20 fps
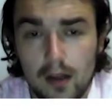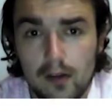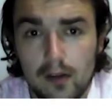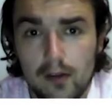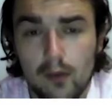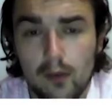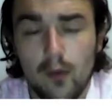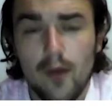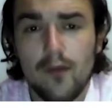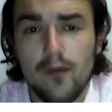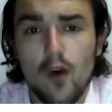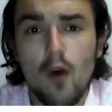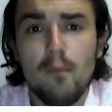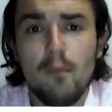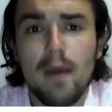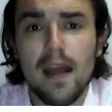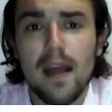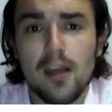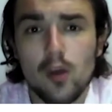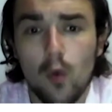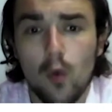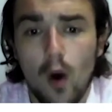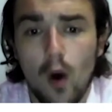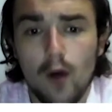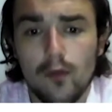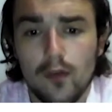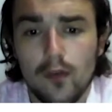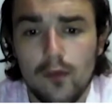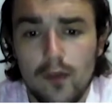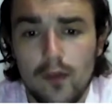So if you're paying
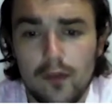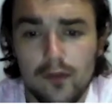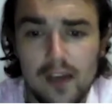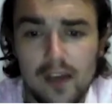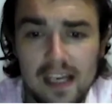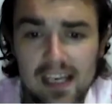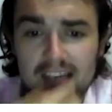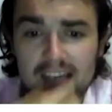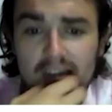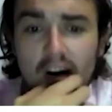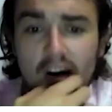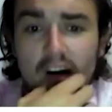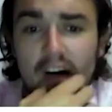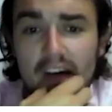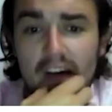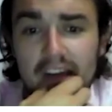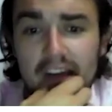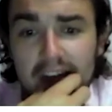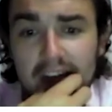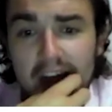$12 to $15,